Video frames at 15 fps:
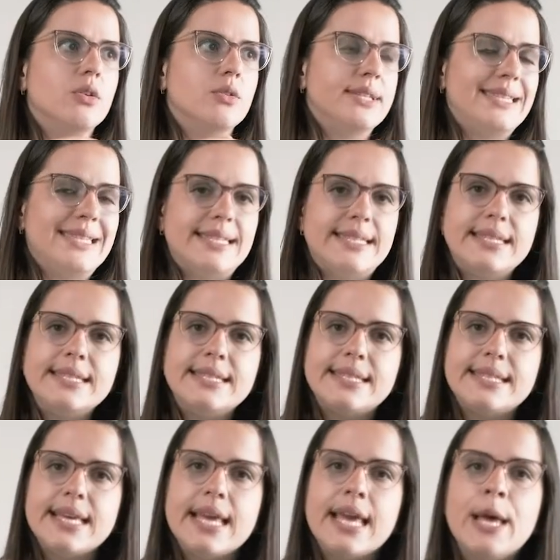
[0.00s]

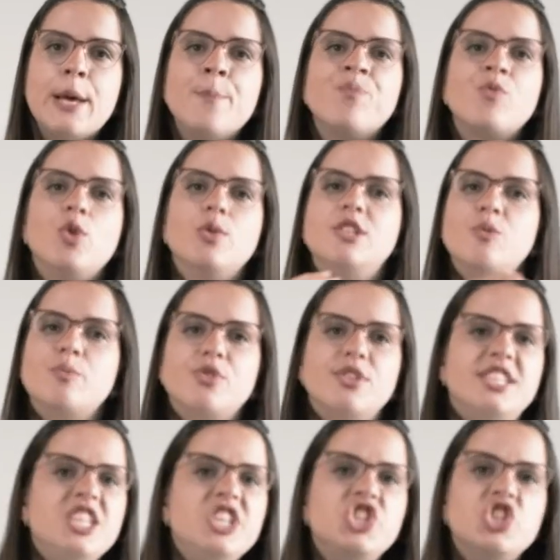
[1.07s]
consistency, using
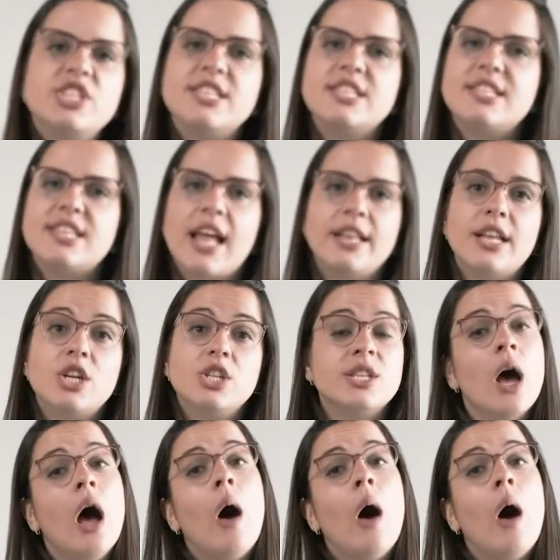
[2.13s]
procedures and standards,